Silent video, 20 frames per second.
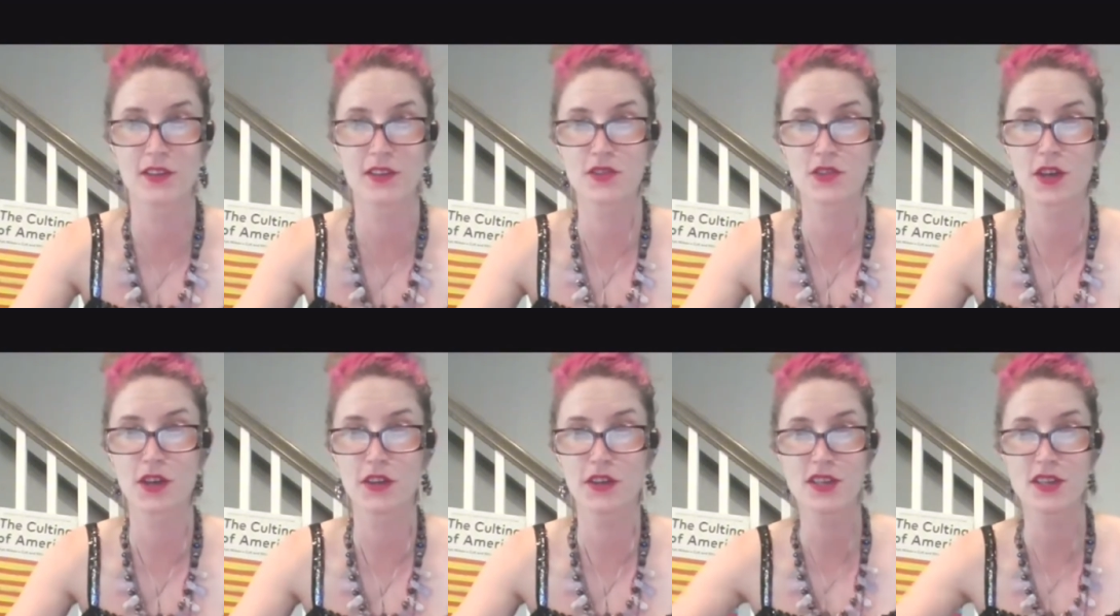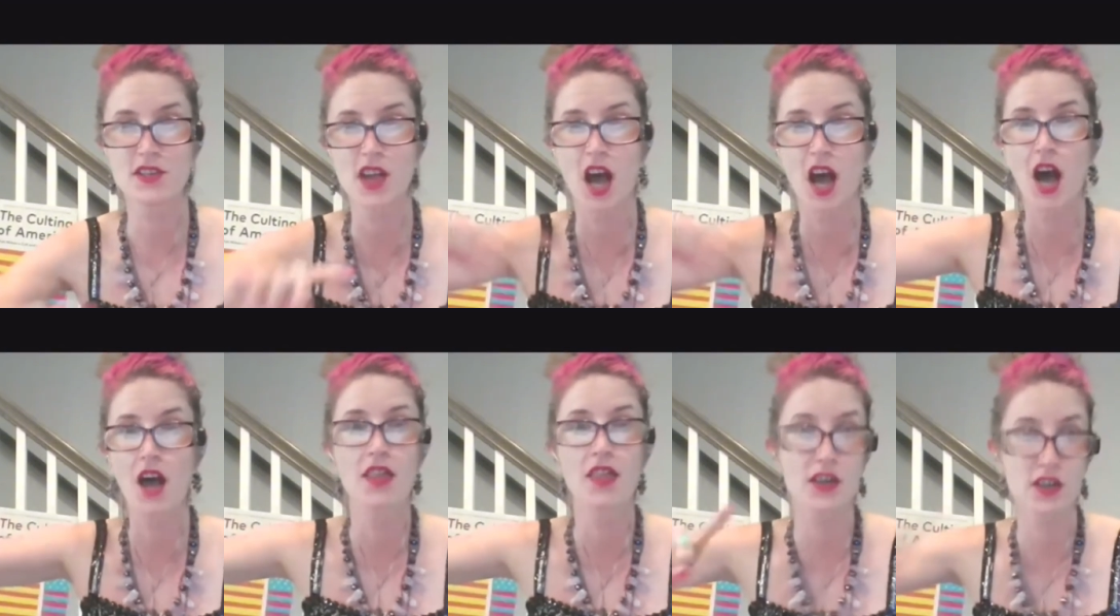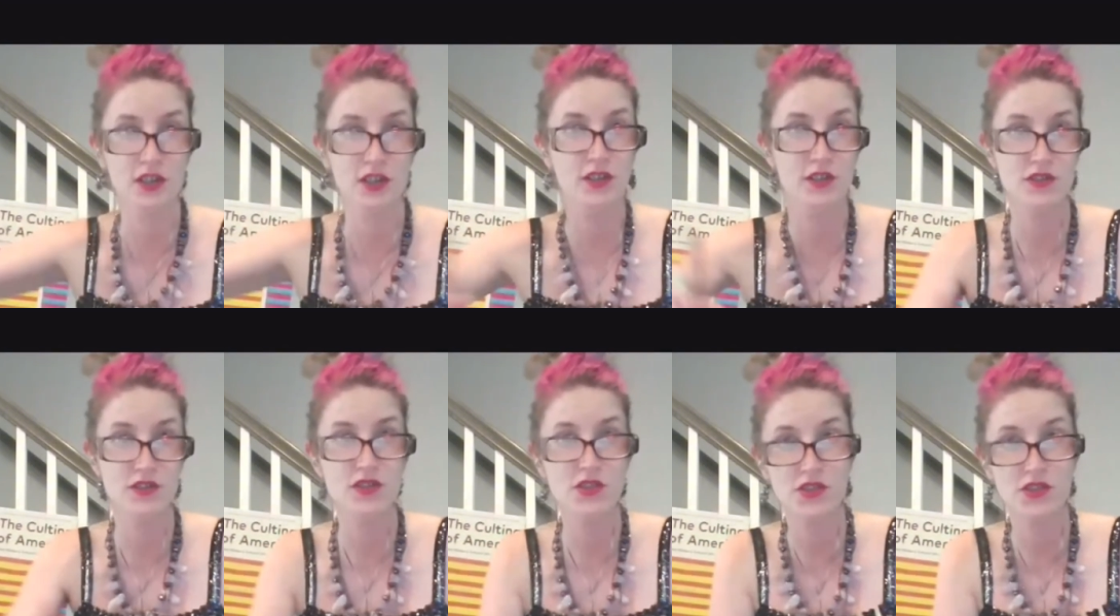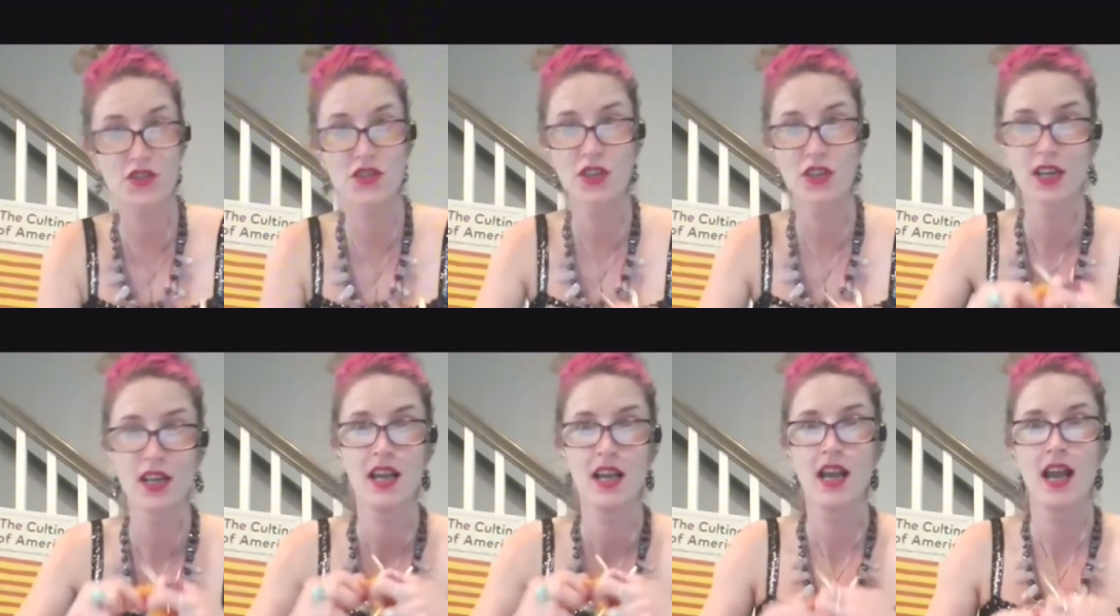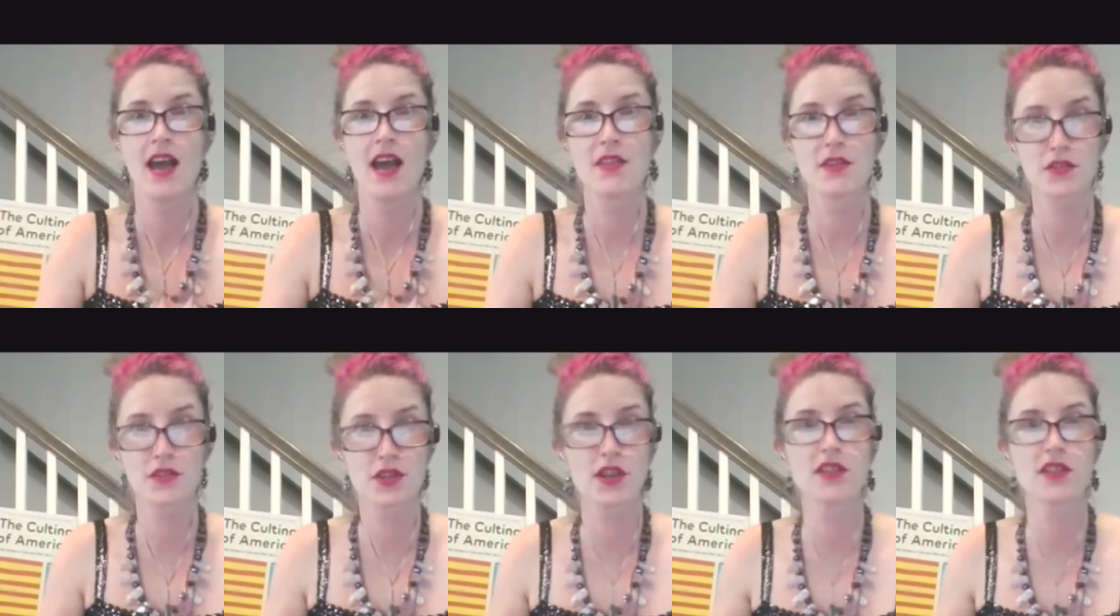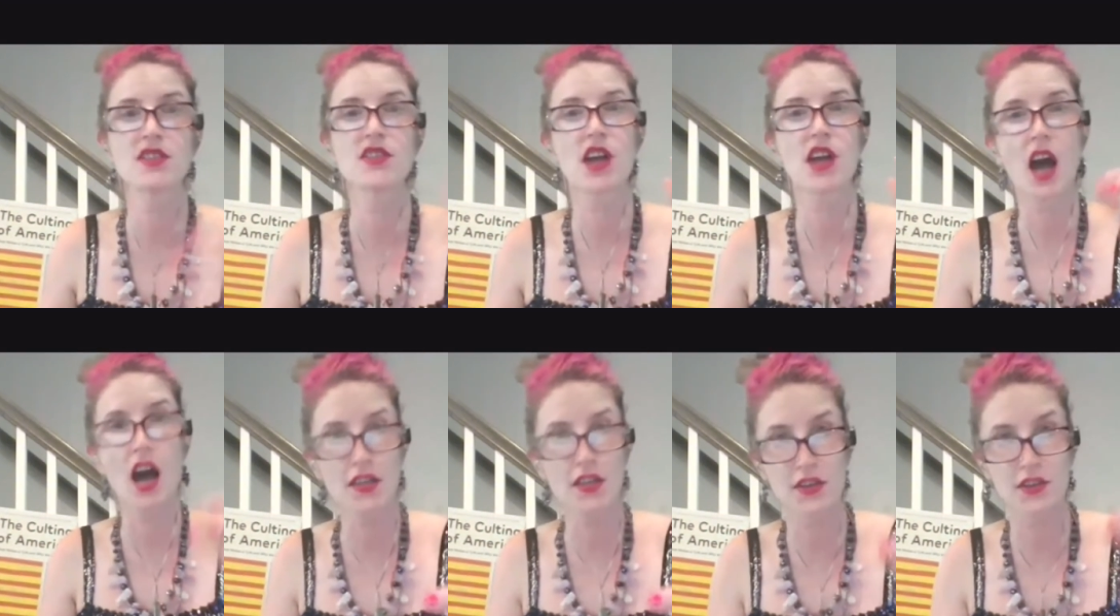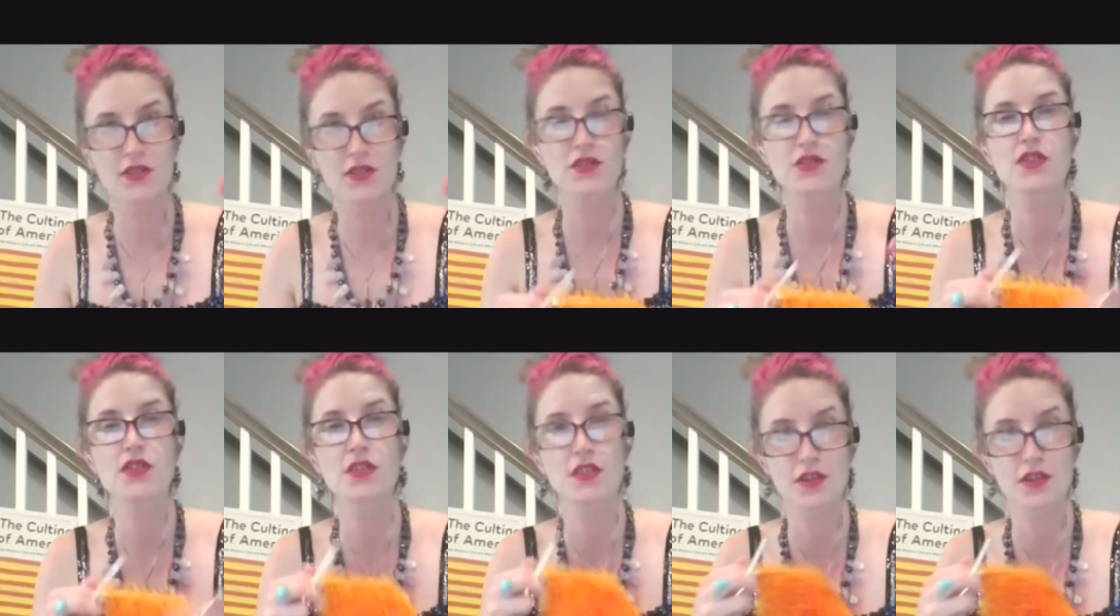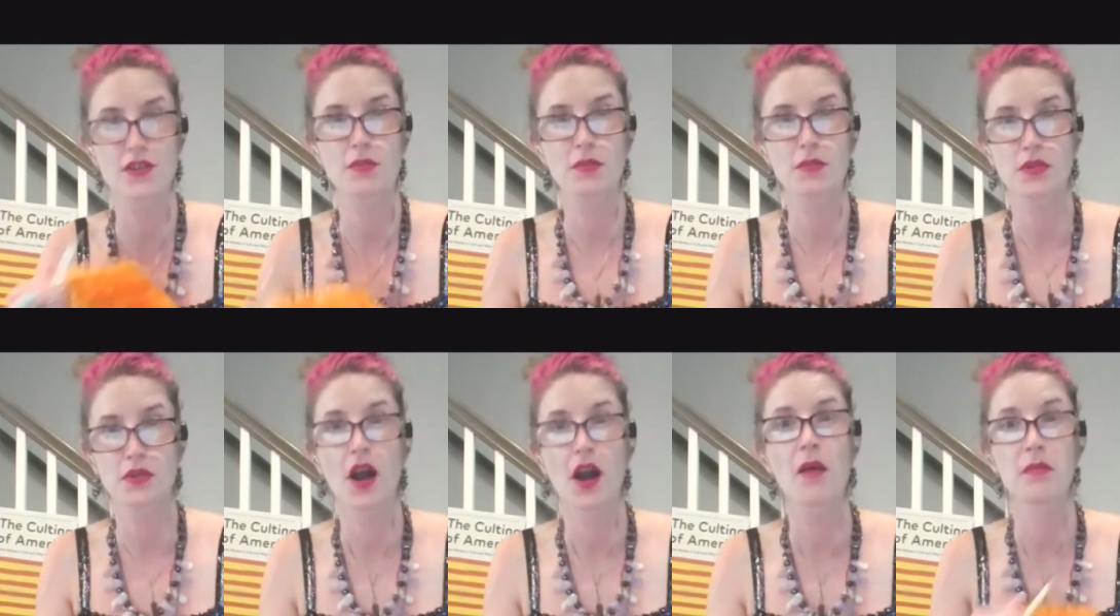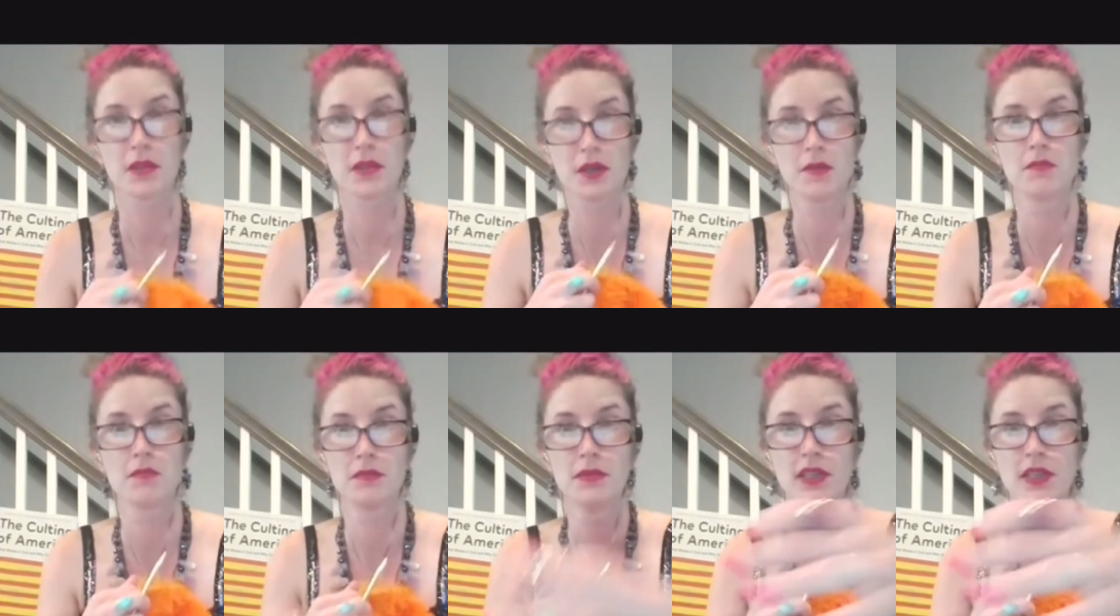There's all these others, and there's all these others that are the problem.